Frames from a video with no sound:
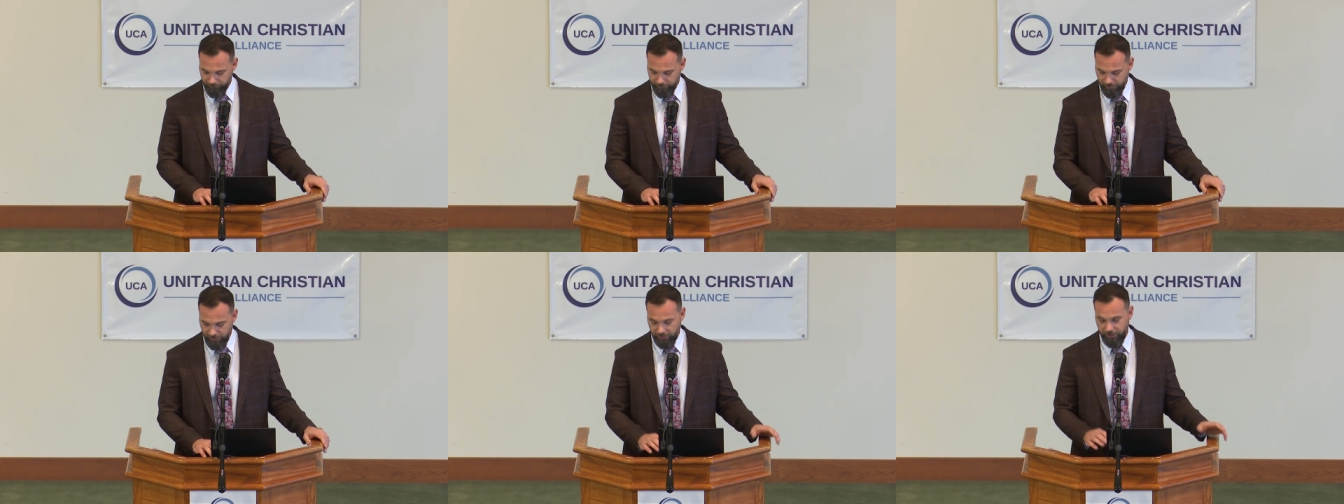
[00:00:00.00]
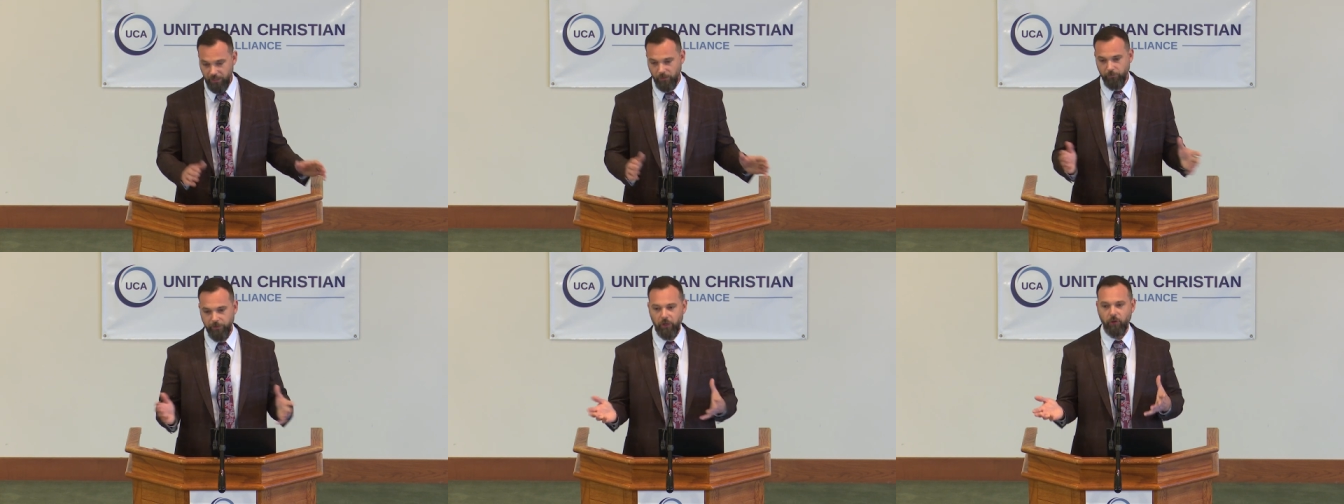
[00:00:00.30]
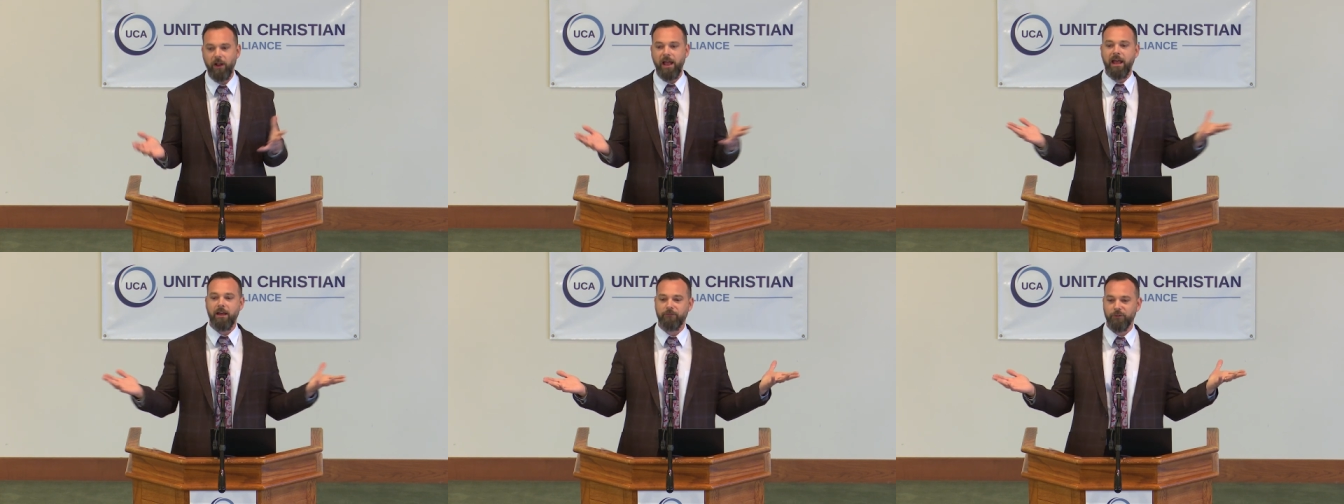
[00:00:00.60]
And again, we
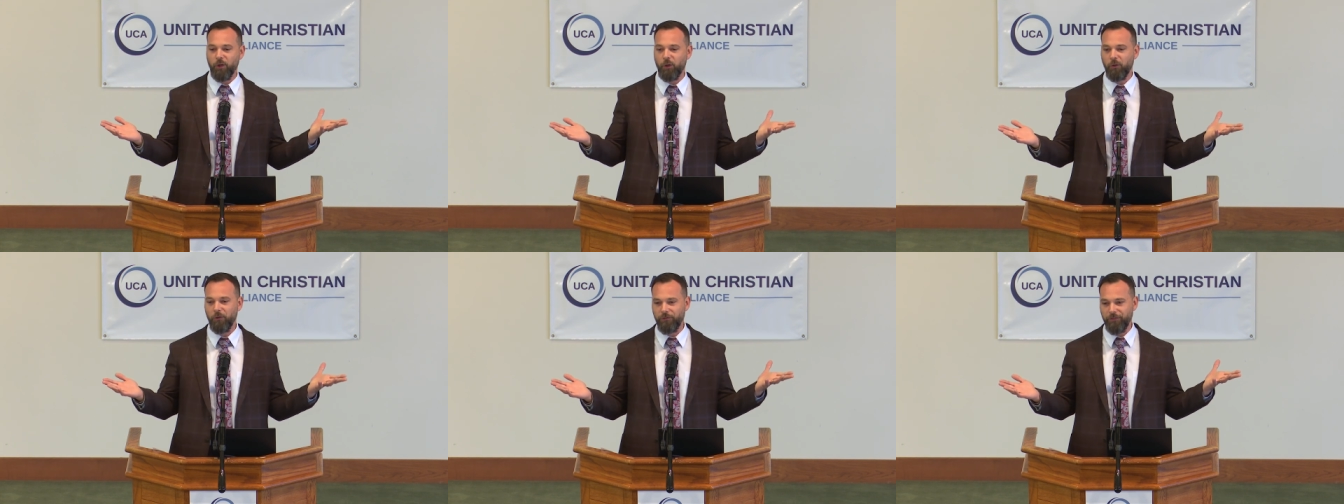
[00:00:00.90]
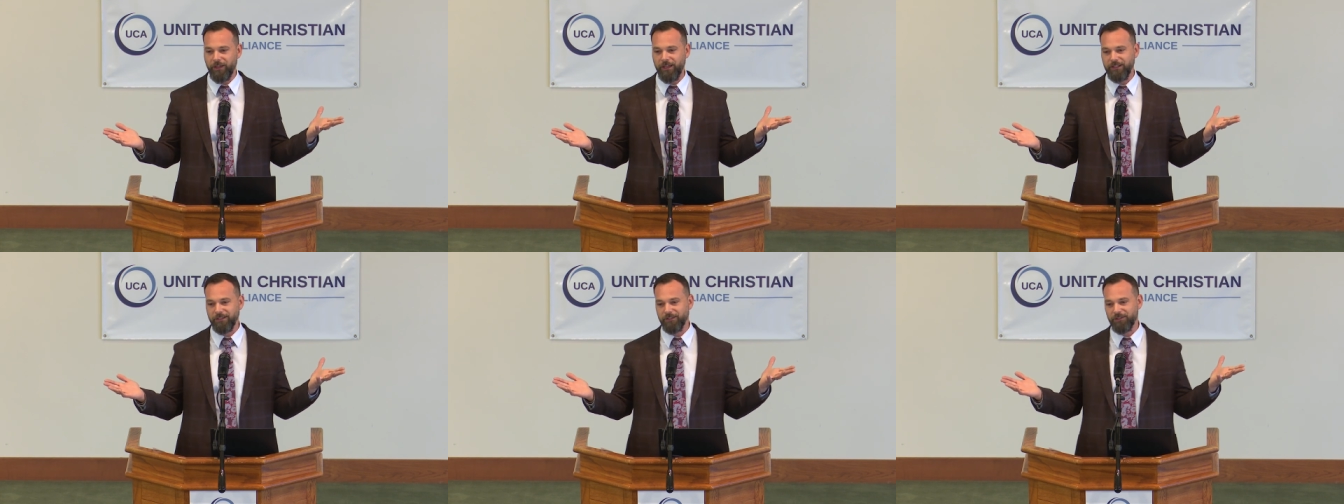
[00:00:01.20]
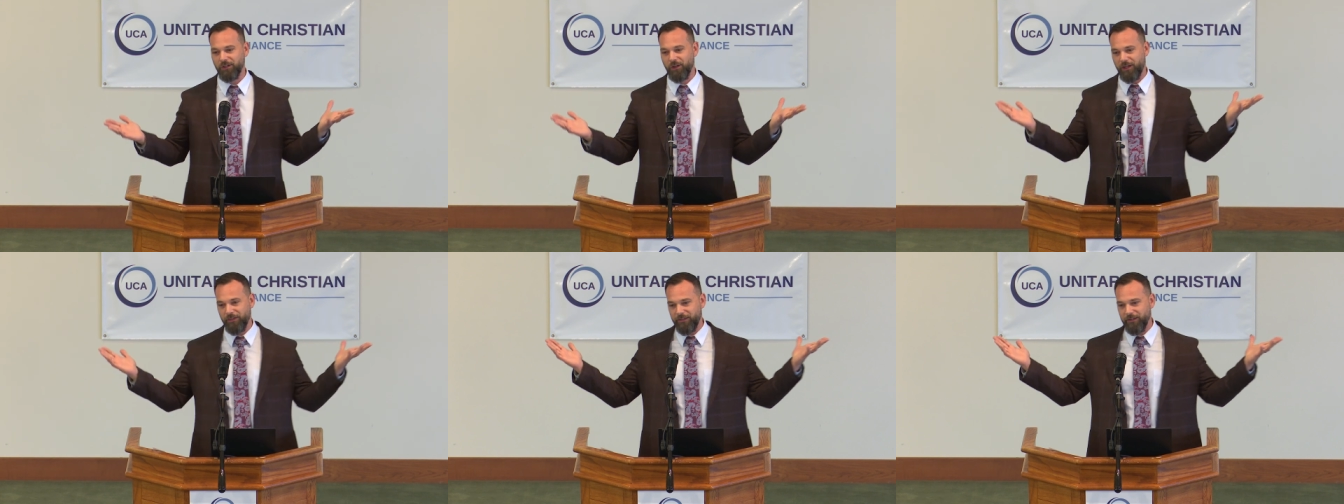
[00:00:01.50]
don't have the whole thing,
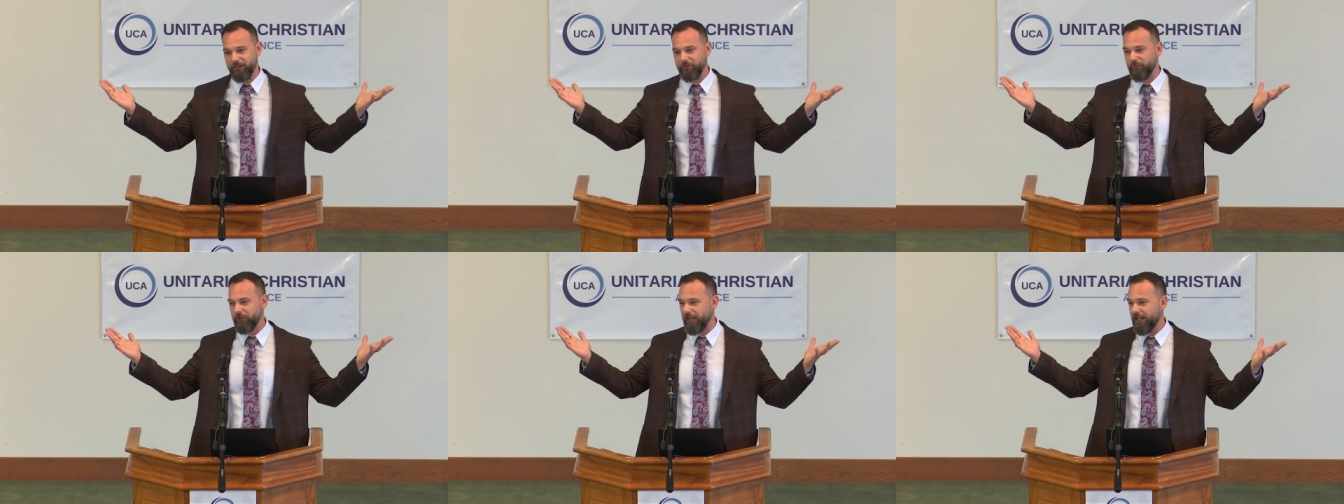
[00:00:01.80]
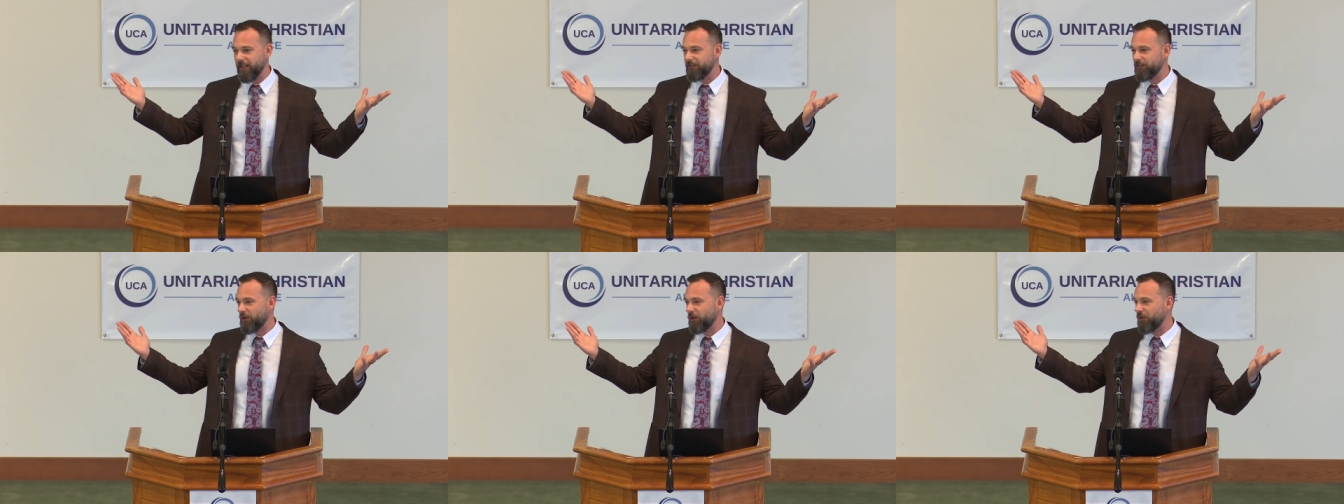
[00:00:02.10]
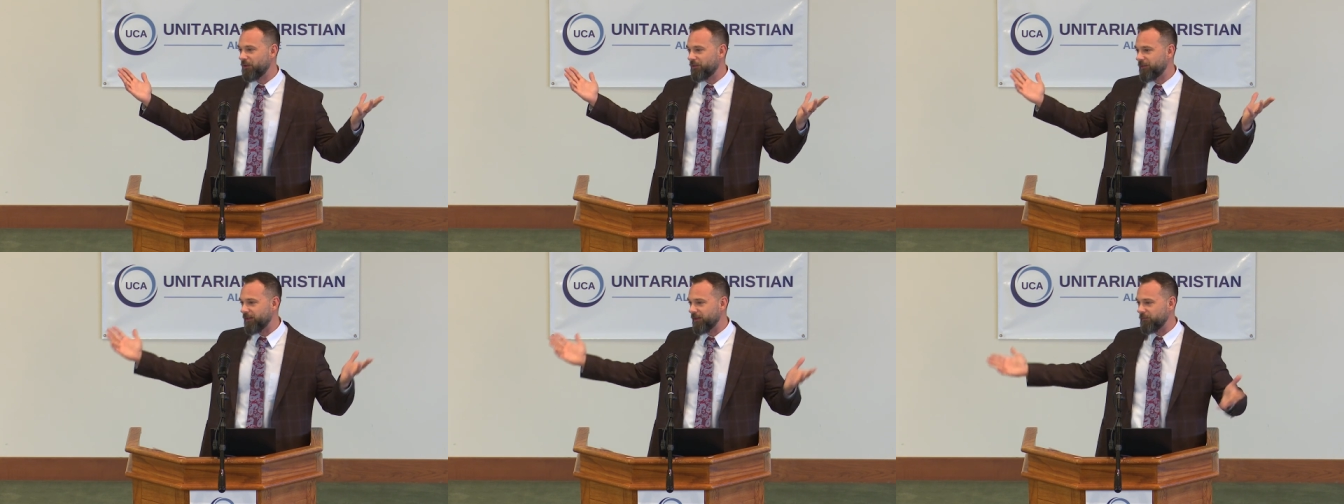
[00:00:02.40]
so I think if we had the
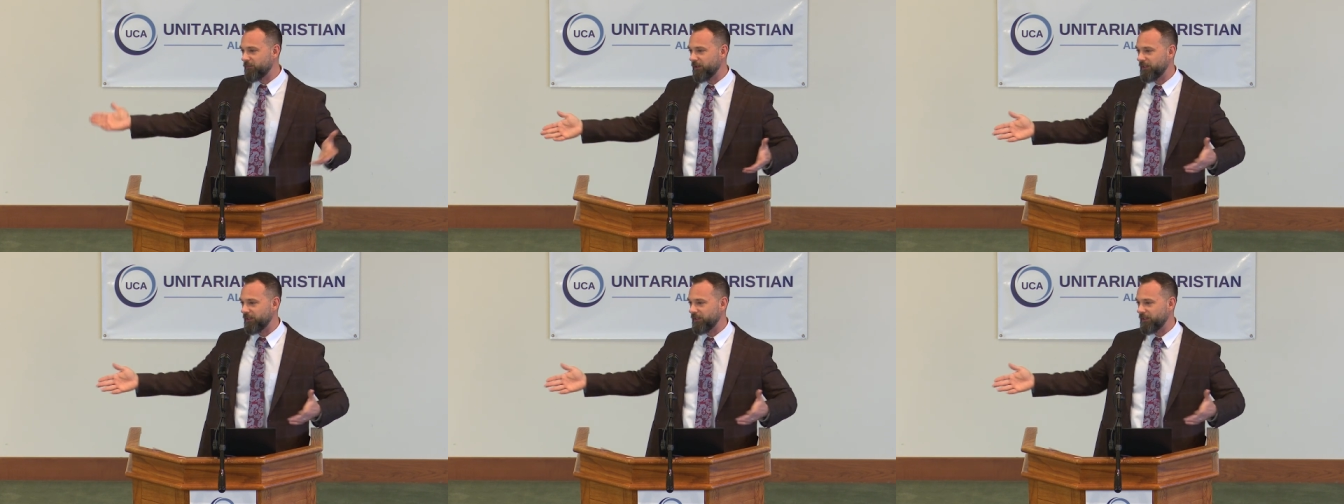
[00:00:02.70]
whole thing,